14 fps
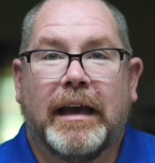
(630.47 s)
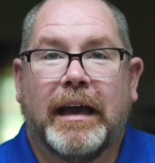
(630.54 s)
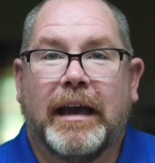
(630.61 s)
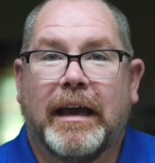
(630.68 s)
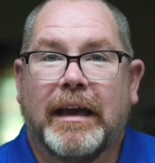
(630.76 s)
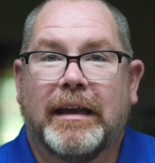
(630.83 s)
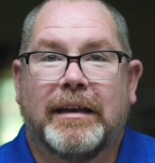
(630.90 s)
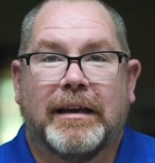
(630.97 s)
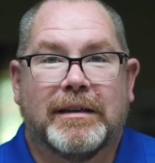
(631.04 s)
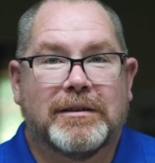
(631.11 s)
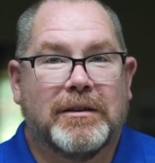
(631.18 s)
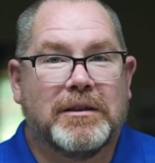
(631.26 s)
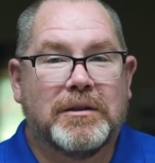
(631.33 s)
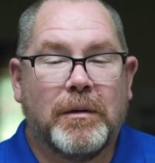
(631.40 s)
And
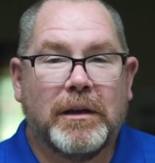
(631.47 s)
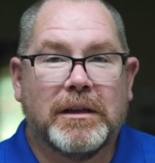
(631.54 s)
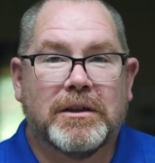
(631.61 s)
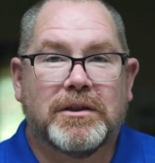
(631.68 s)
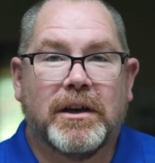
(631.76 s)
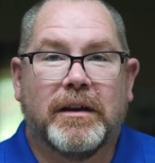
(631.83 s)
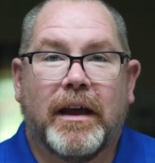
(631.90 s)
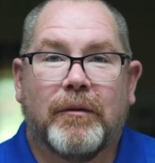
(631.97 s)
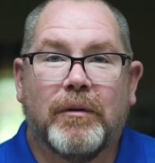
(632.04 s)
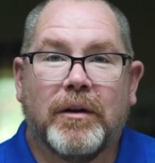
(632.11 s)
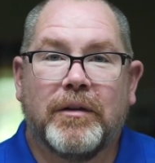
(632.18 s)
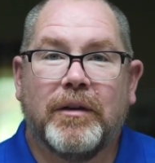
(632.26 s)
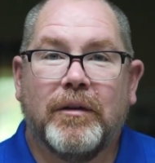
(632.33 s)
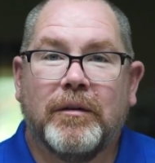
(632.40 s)
so I just wanted to share that
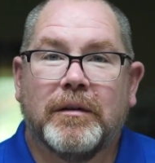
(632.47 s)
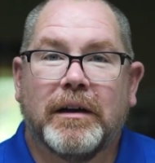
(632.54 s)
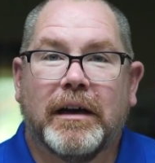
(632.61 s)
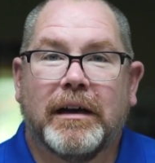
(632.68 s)
with you,